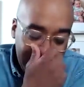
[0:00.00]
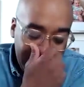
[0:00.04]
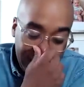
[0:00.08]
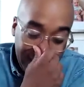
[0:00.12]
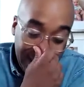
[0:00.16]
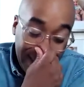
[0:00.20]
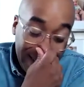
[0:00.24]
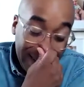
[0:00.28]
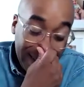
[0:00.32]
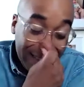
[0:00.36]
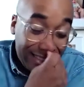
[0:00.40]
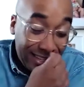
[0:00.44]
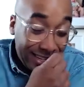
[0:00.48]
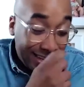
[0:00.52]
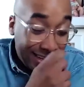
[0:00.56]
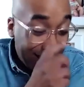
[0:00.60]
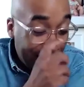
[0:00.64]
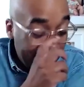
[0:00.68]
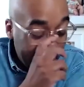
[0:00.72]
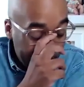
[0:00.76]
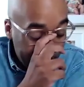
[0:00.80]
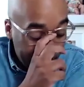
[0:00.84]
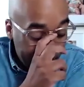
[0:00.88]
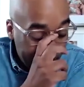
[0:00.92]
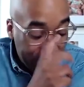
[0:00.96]
And I was like,
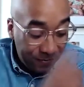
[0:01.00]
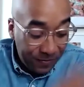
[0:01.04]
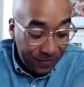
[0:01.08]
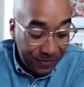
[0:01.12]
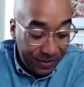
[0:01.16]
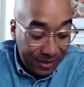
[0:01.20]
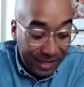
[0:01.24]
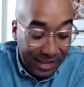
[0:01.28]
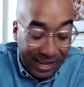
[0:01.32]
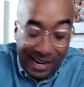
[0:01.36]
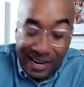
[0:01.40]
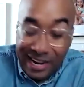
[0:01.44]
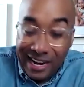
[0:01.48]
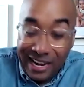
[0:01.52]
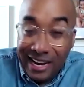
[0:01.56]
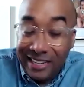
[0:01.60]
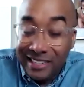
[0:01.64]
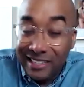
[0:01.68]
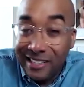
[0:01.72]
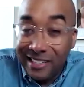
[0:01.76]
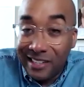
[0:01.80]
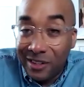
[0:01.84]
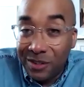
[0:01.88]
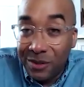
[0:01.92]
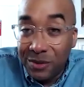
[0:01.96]
I
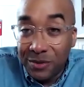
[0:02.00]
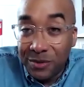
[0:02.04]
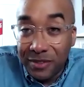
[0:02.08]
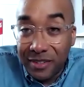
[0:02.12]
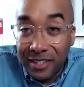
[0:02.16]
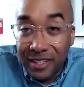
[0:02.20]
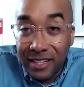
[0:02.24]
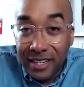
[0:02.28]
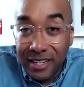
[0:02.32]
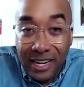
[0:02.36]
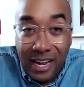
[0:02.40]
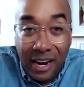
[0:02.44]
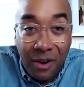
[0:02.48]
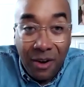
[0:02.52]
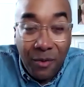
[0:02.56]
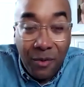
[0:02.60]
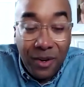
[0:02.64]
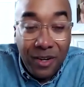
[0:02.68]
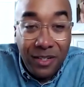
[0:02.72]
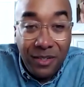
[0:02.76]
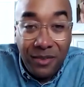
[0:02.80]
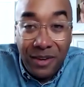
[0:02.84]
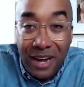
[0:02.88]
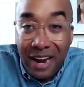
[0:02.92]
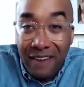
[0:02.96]
don't
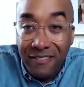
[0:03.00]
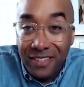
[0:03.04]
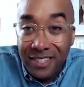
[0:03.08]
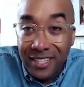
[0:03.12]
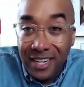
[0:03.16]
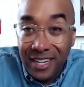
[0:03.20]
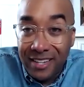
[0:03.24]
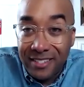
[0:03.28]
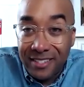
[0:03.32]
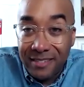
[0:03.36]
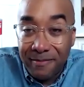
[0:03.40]
want to do advertising.